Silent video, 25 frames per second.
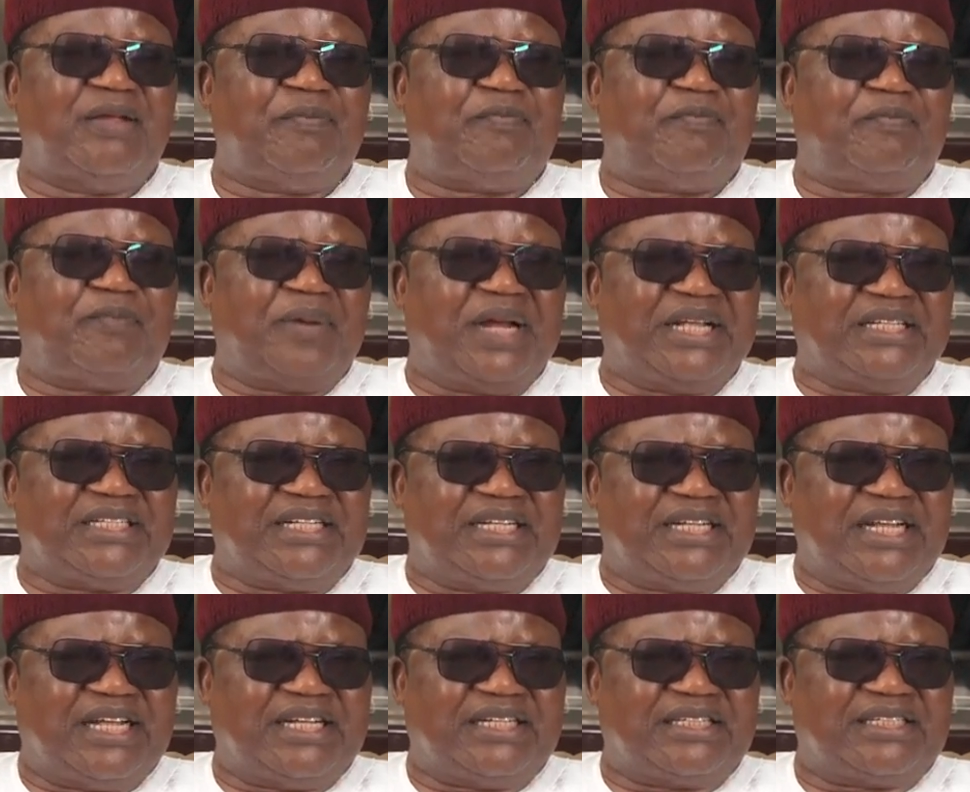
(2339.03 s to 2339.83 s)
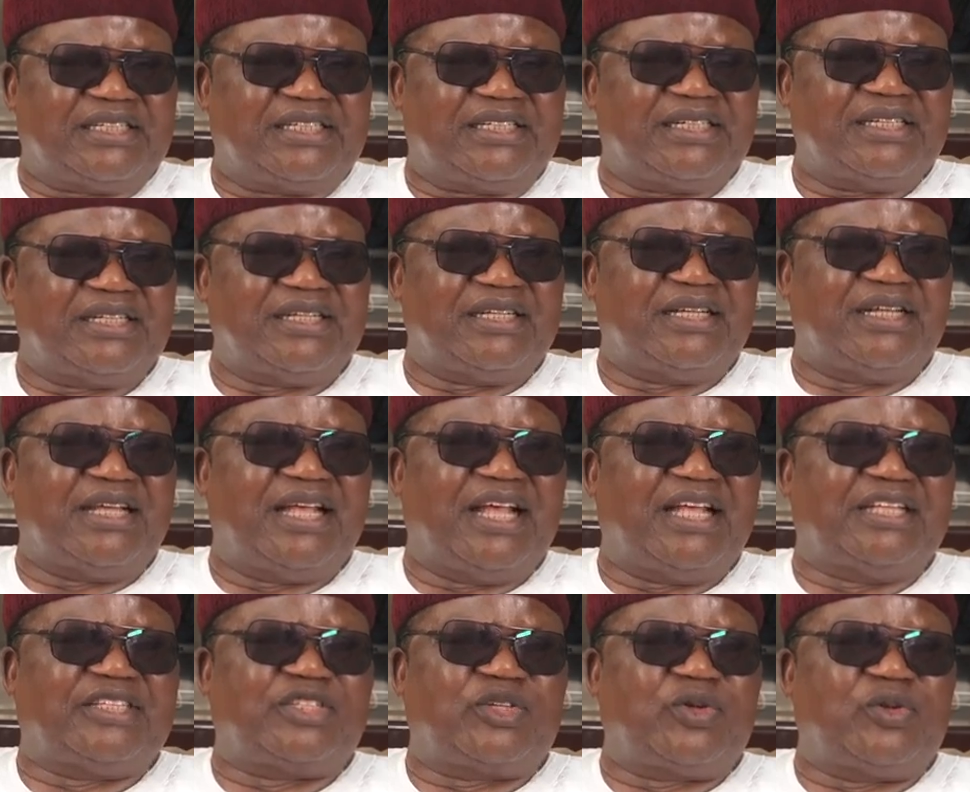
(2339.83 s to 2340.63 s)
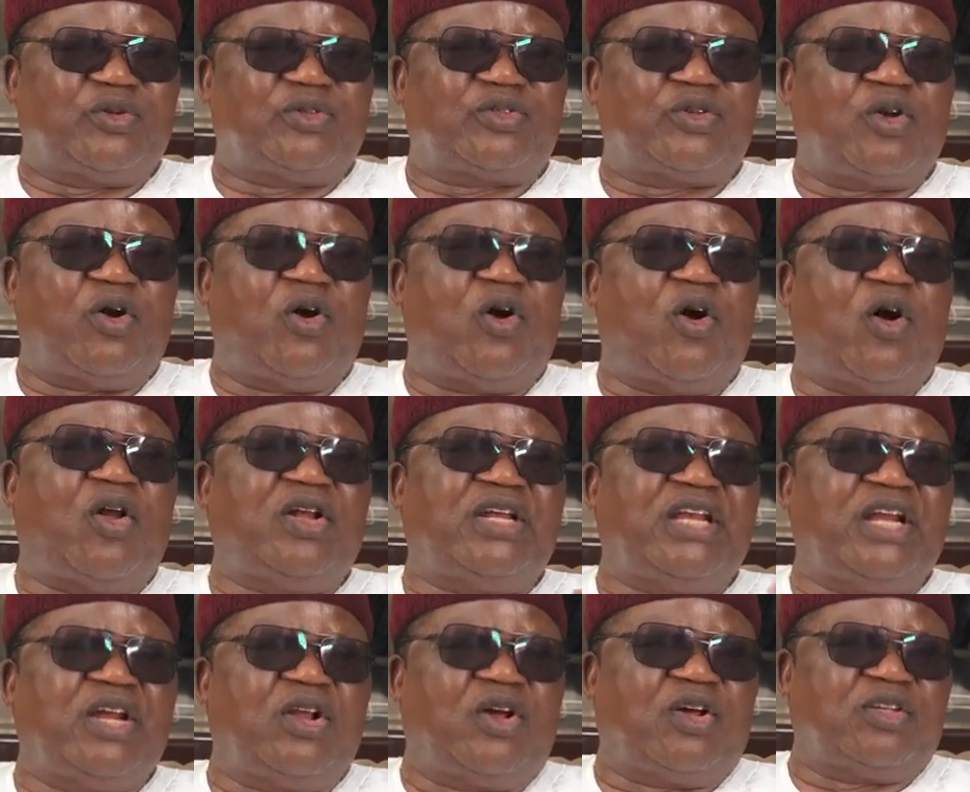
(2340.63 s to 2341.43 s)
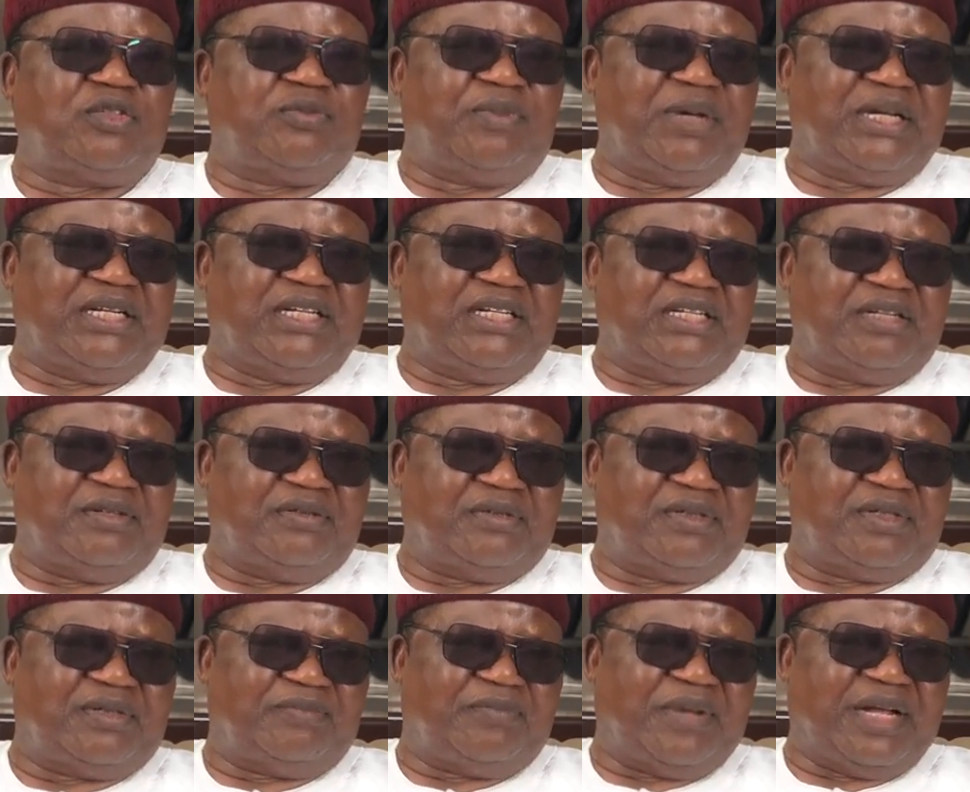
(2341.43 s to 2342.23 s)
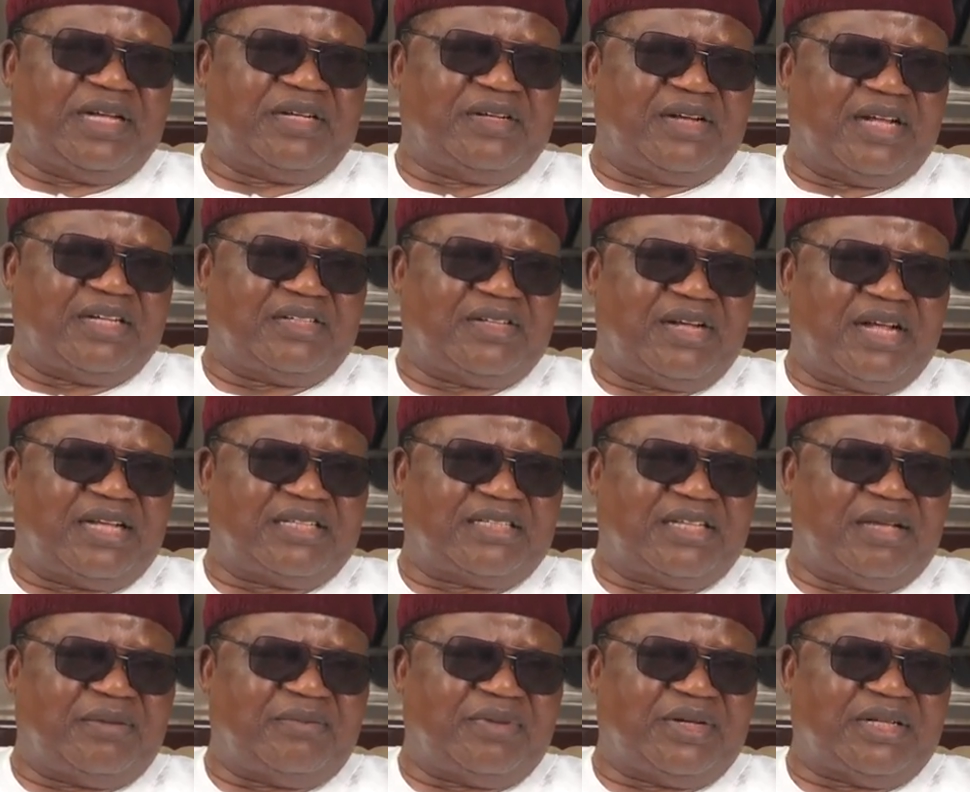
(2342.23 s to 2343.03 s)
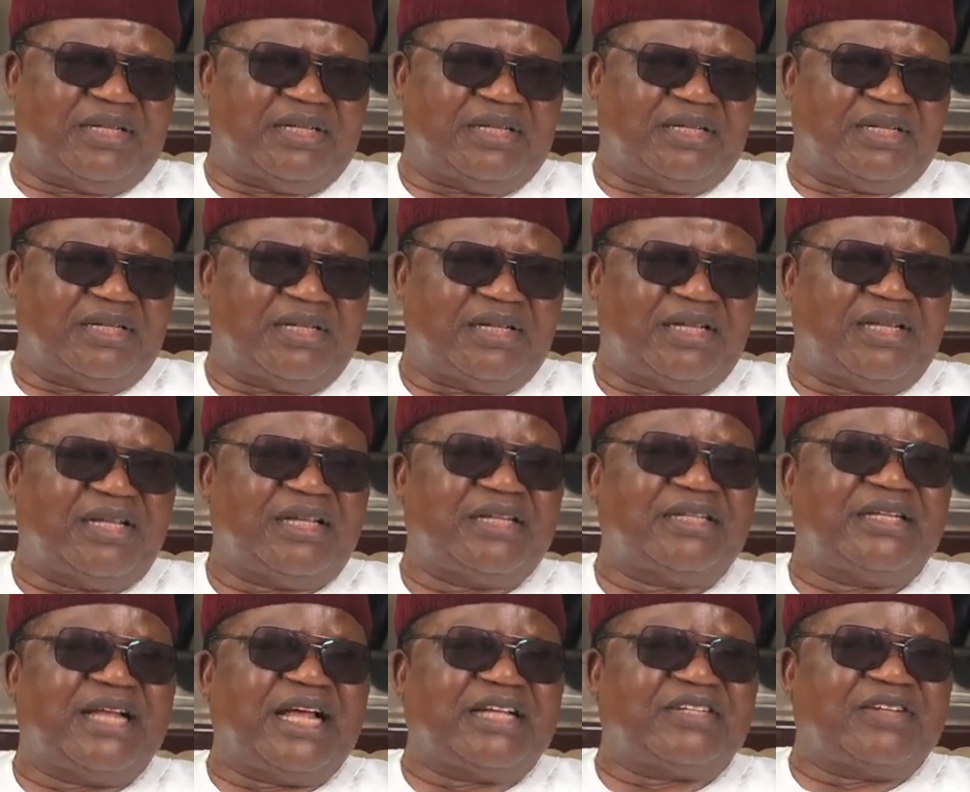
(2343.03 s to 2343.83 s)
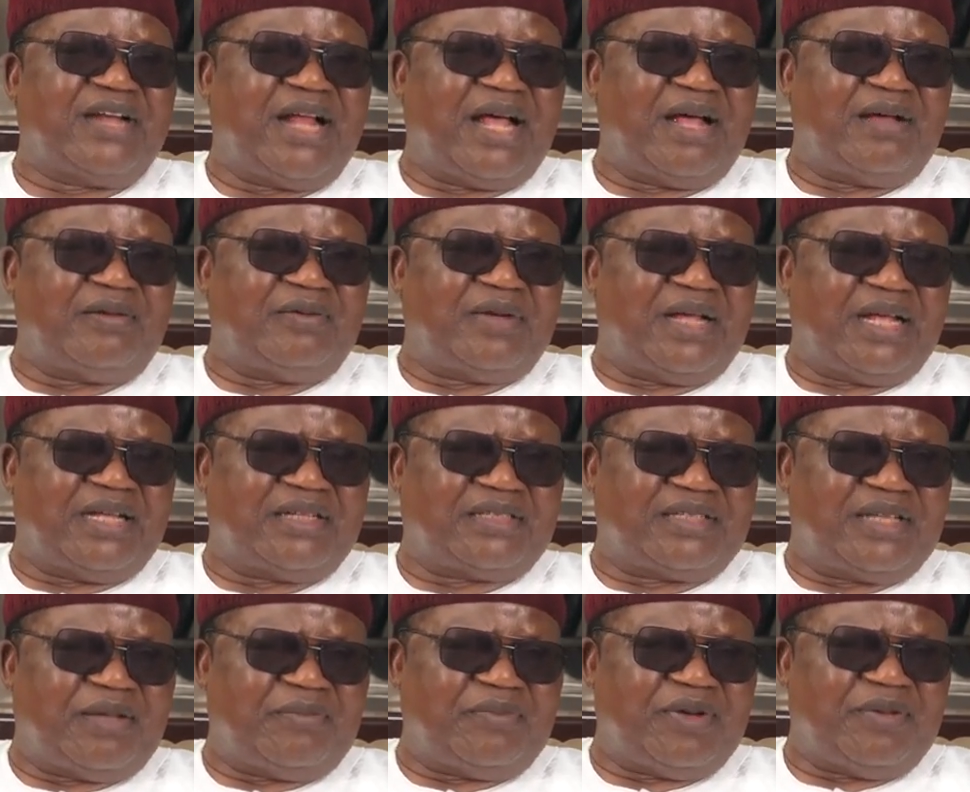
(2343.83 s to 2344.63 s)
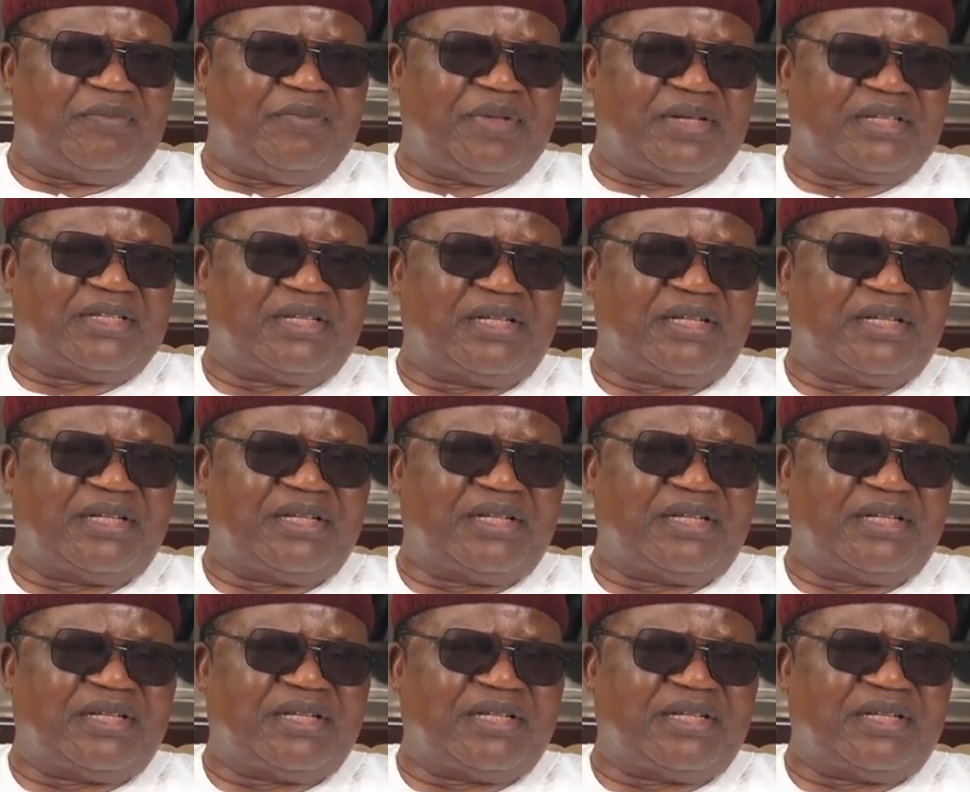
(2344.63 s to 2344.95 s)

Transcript: The president executes all the laws made by the National Assembly. National Assembly